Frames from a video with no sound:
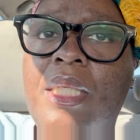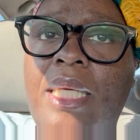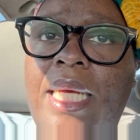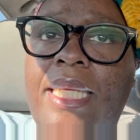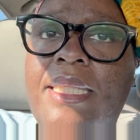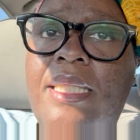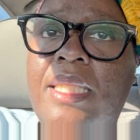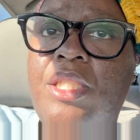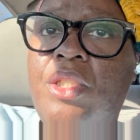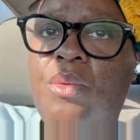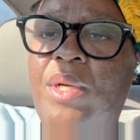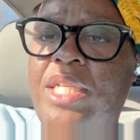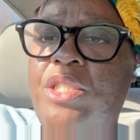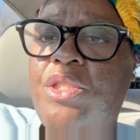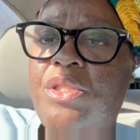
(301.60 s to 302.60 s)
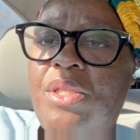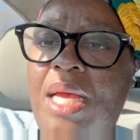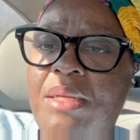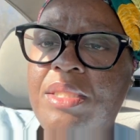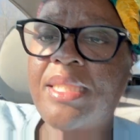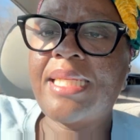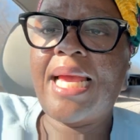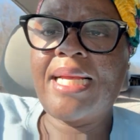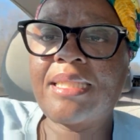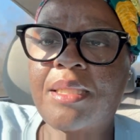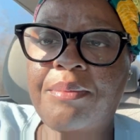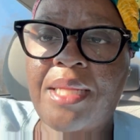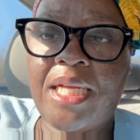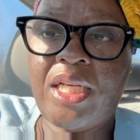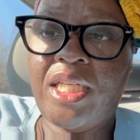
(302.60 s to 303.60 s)
in situations? So I'll just ask
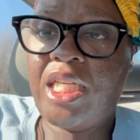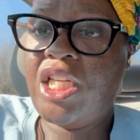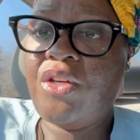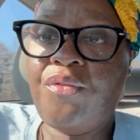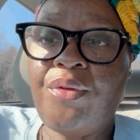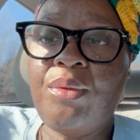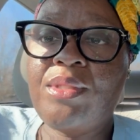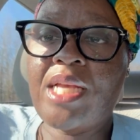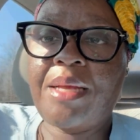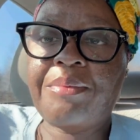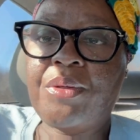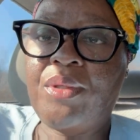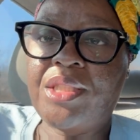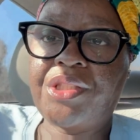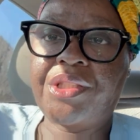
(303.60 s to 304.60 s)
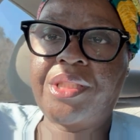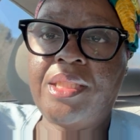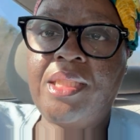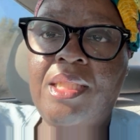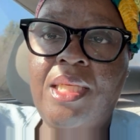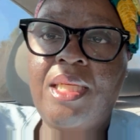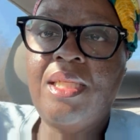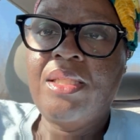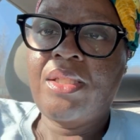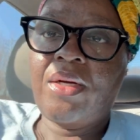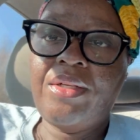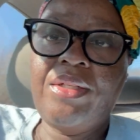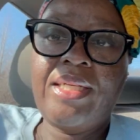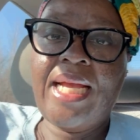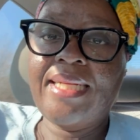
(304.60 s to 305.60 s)
him like an interview type question.
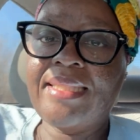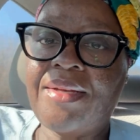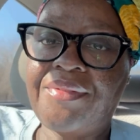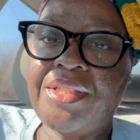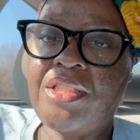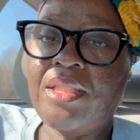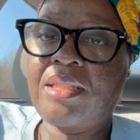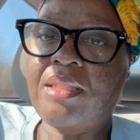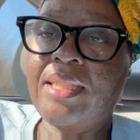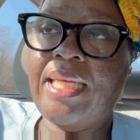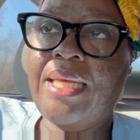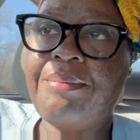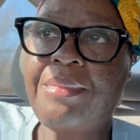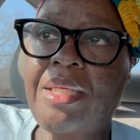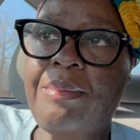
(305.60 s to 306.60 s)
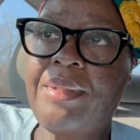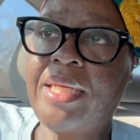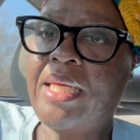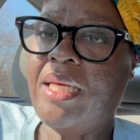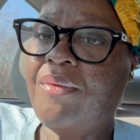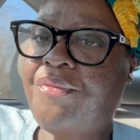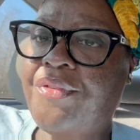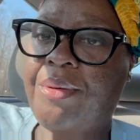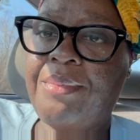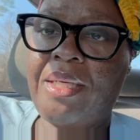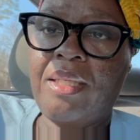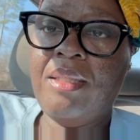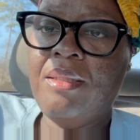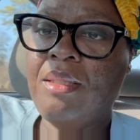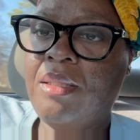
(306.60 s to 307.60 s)
Sorry you guys have to just look at me, but again, from
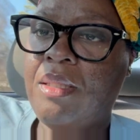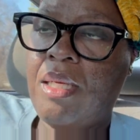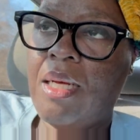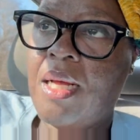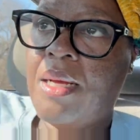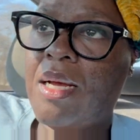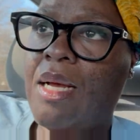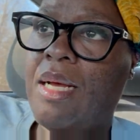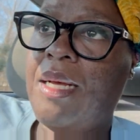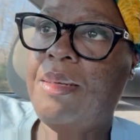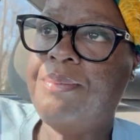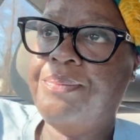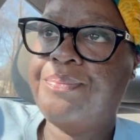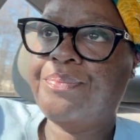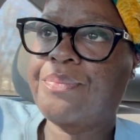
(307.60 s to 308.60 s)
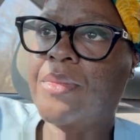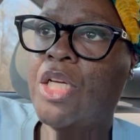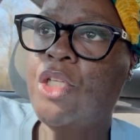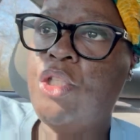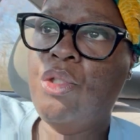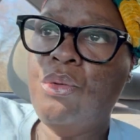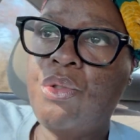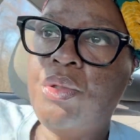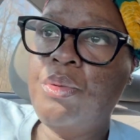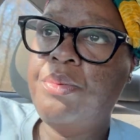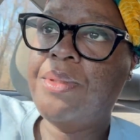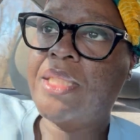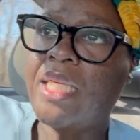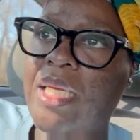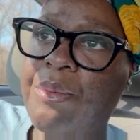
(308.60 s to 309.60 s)
a YouTube
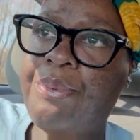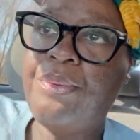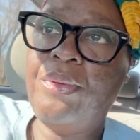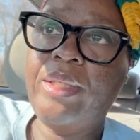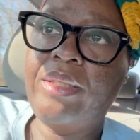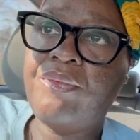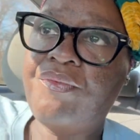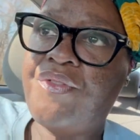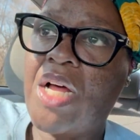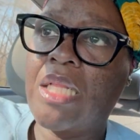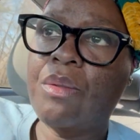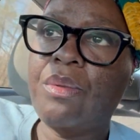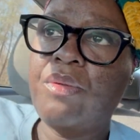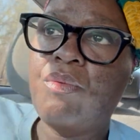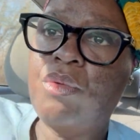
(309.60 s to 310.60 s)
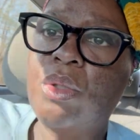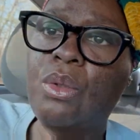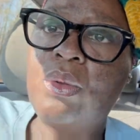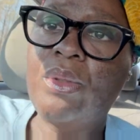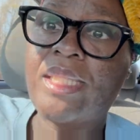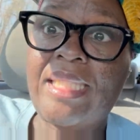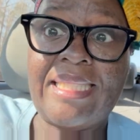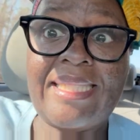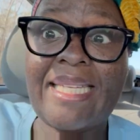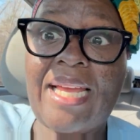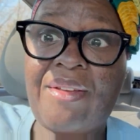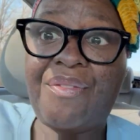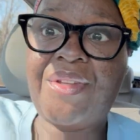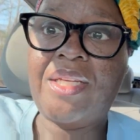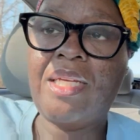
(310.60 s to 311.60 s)
standpoint and following rules and
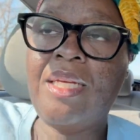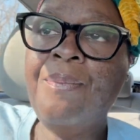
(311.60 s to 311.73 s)
safety,